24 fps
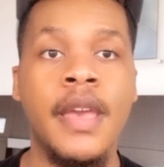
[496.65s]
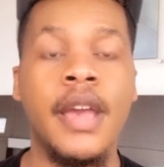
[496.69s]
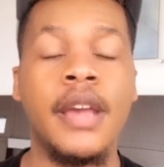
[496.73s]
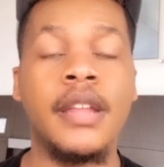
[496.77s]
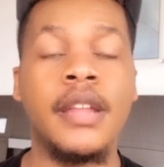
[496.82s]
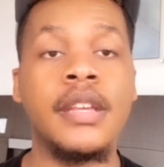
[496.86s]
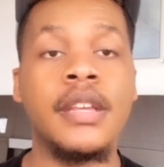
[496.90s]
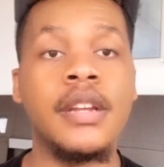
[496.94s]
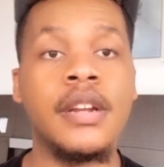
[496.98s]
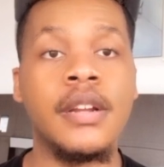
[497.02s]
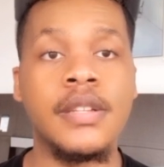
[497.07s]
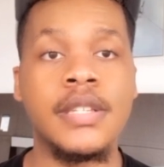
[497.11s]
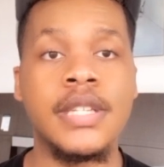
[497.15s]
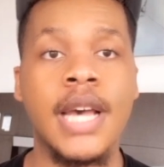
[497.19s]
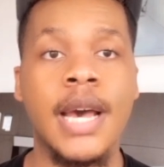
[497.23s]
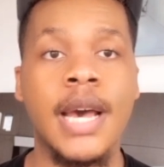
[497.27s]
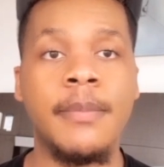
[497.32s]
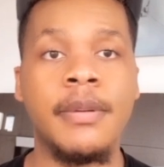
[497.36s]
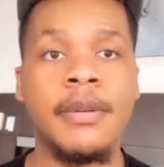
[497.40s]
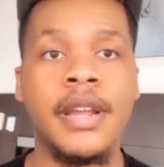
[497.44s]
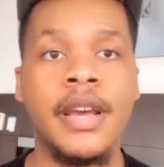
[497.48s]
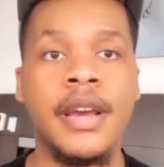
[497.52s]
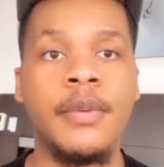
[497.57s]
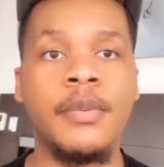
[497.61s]
and then on
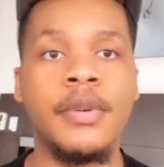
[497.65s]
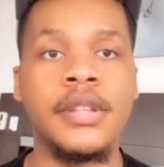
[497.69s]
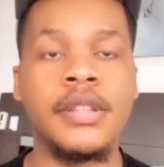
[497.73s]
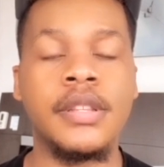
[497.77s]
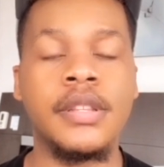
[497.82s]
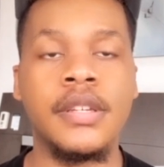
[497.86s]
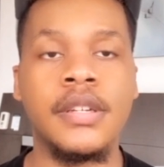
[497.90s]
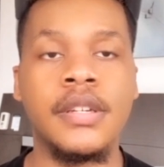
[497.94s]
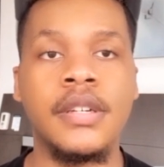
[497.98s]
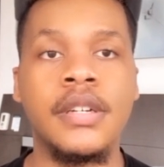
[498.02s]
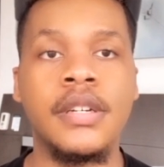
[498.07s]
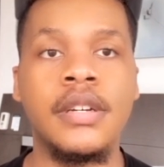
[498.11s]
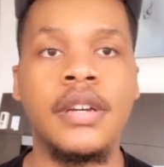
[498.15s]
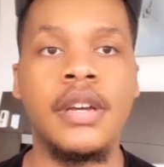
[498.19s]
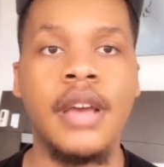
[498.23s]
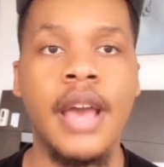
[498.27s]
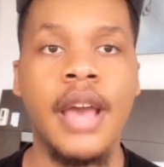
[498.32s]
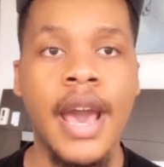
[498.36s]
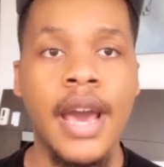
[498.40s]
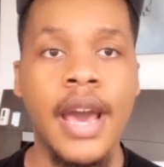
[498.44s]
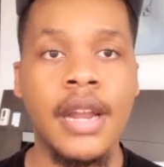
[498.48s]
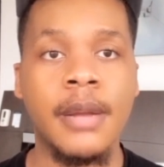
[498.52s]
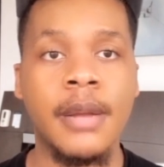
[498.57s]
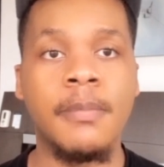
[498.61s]
top of that with the
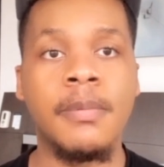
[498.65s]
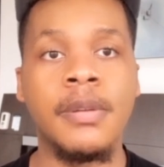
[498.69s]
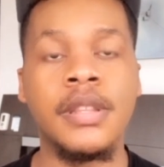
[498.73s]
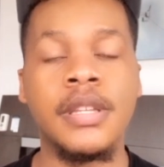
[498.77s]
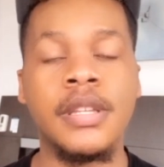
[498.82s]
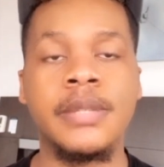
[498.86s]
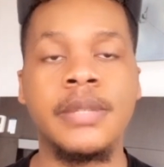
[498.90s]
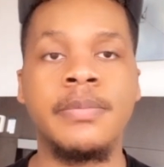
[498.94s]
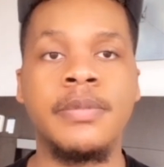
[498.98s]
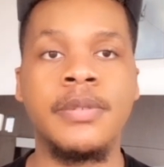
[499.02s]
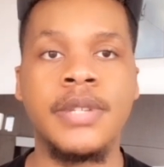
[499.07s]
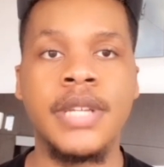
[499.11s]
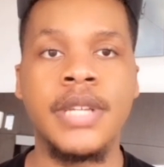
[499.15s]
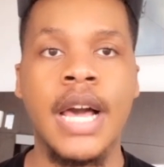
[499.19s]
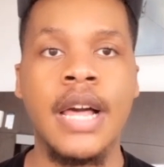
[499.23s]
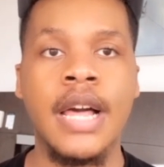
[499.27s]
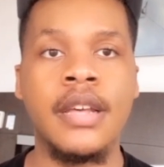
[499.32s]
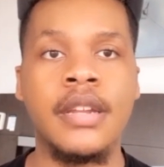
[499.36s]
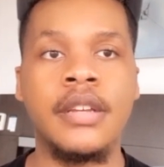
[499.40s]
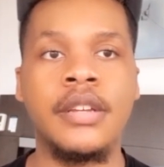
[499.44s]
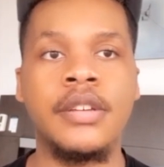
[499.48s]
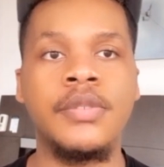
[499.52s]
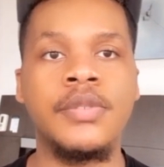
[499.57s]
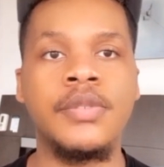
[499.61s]
added police
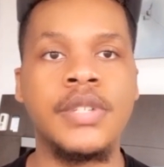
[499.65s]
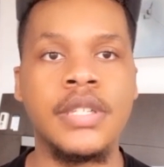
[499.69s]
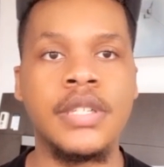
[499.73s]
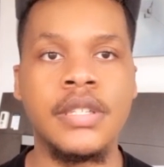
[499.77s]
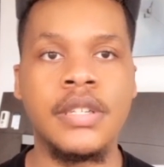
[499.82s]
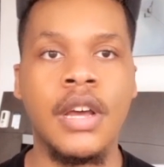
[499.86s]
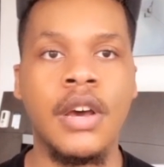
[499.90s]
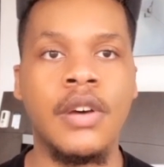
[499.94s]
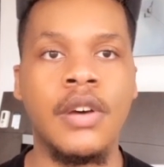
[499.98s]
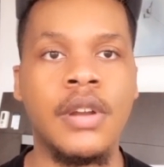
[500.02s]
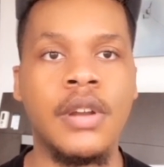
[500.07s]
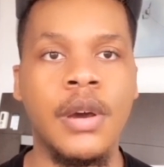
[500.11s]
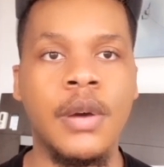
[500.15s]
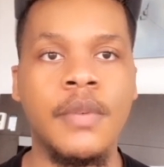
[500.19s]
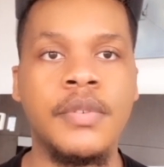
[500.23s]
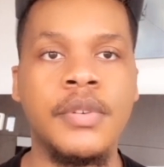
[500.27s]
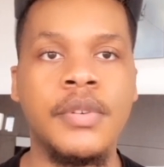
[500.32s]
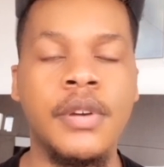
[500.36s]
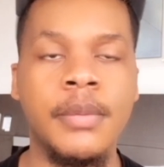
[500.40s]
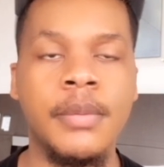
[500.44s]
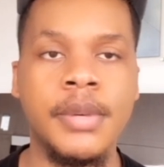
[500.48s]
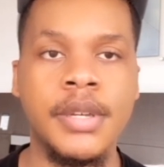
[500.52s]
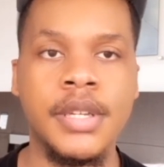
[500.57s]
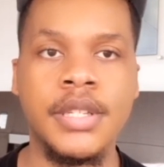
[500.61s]
brutality you just don't know if
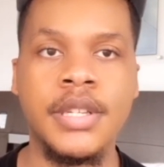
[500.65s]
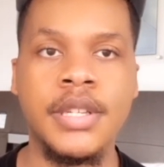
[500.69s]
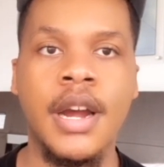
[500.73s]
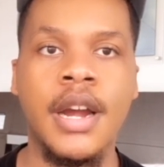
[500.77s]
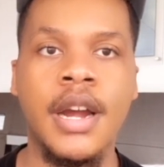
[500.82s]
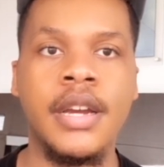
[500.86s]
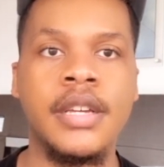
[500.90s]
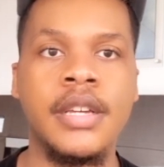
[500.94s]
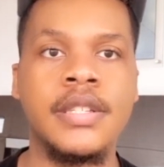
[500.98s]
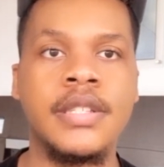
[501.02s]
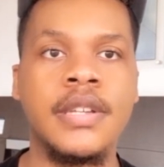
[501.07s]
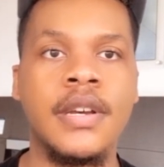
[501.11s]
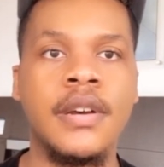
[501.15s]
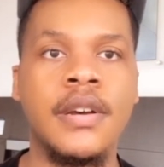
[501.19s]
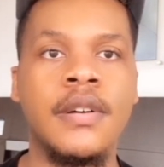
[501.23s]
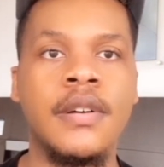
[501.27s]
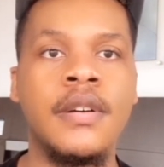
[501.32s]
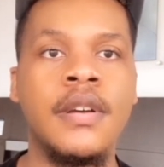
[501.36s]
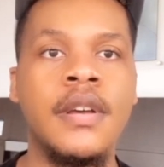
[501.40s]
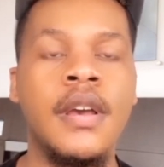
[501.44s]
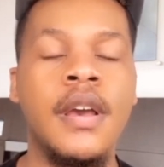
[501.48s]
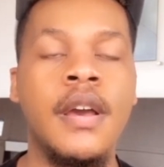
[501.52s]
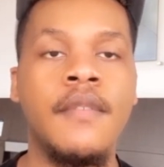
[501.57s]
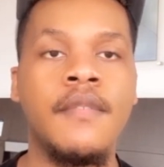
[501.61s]
you're going to be a target
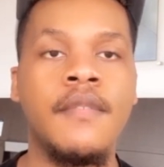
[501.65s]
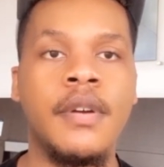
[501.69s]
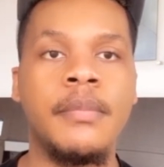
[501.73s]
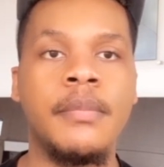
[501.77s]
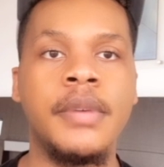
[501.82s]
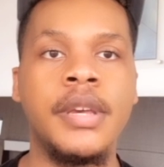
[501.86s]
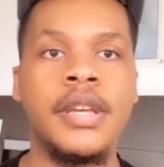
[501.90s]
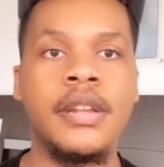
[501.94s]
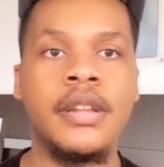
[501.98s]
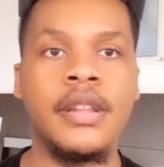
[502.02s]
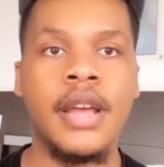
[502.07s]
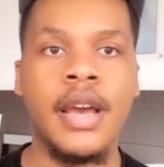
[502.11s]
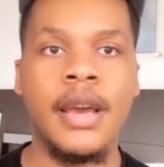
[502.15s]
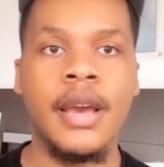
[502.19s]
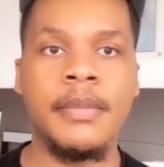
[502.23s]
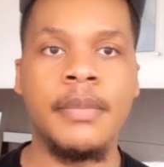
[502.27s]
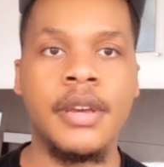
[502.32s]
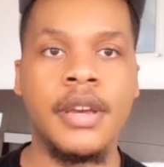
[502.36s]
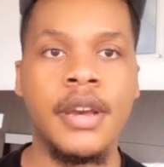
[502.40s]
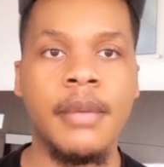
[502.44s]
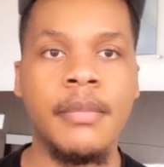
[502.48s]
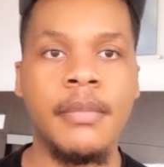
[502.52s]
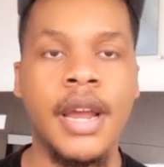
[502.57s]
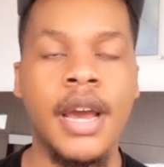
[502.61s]
so for me to like
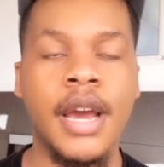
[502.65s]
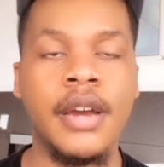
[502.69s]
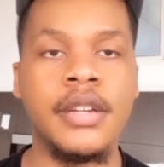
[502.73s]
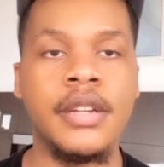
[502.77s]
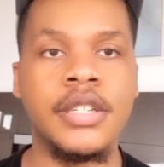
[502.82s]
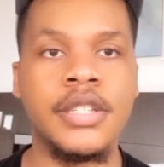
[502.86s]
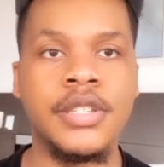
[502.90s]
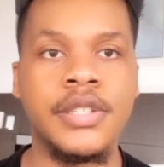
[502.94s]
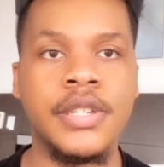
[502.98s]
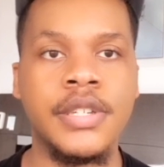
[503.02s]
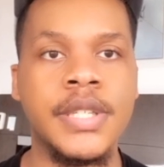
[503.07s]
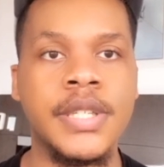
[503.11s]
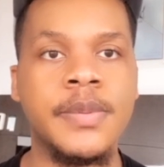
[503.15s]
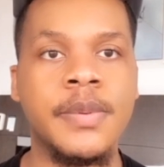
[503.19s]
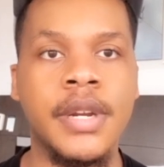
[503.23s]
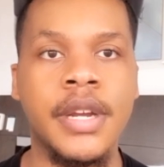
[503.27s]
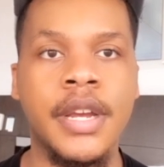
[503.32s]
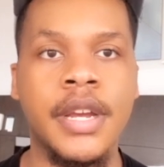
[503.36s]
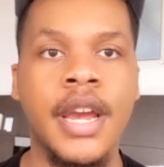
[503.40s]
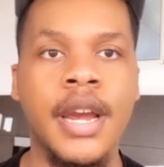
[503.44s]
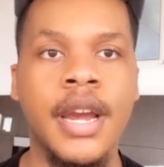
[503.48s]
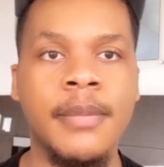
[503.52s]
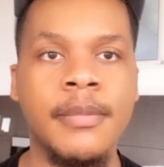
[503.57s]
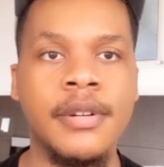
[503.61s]
be coming out in the streets
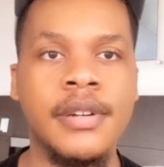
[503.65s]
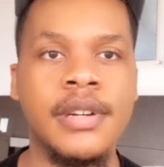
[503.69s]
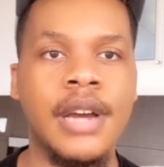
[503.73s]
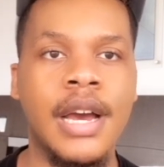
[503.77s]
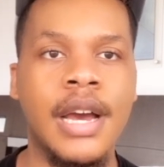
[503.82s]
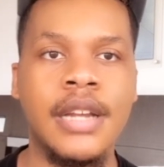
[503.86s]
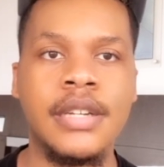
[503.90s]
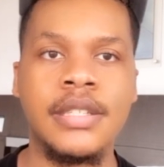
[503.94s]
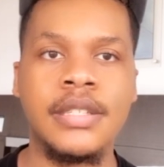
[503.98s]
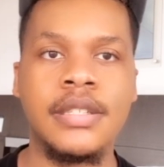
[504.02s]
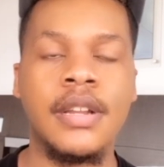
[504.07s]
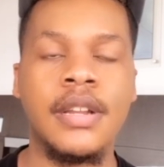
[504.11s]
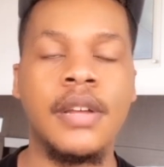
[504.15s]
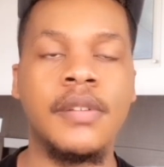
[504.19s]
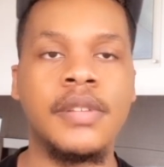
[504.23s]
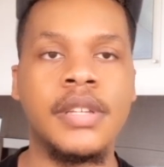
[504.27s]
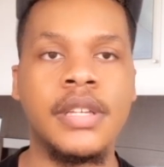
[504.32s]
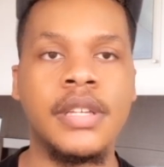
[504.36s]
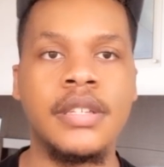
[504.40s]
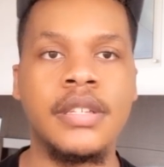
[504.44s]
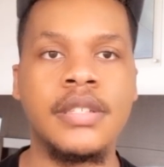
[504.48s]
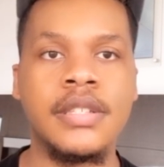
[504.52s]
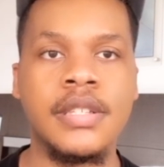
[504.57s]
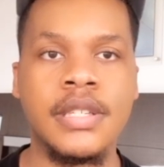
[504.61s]
with a camera, I just don't
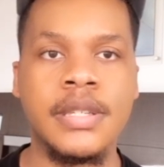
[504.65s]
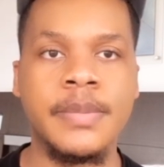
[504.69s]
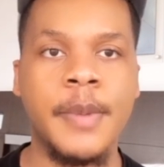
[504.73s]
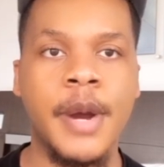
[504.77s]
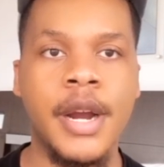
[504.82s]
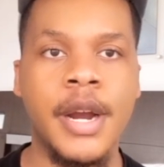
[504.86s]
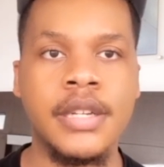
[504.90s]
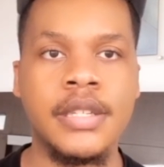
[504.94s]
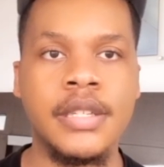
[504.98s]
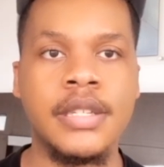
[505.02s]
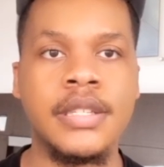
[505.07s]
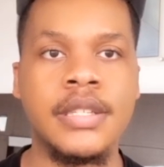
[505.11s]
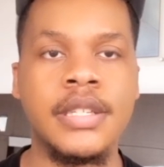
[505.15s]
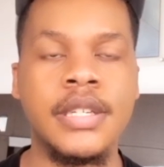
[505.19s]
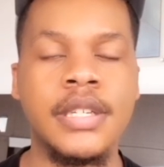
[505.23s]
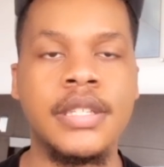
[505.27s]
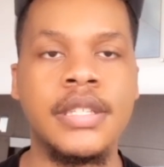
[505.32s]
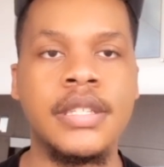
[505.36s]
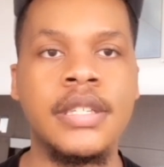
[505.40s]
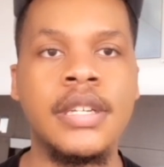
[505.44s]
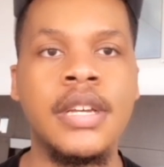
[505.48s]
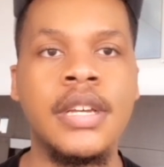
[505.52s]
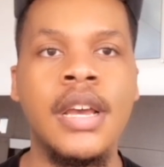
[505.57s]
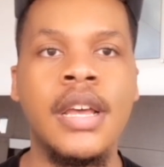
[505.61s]
think it's the smartest
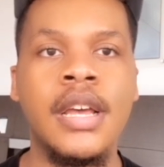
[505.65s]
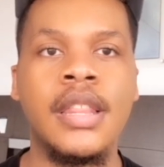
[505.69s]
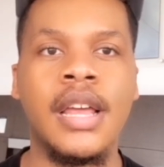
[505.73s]
decision.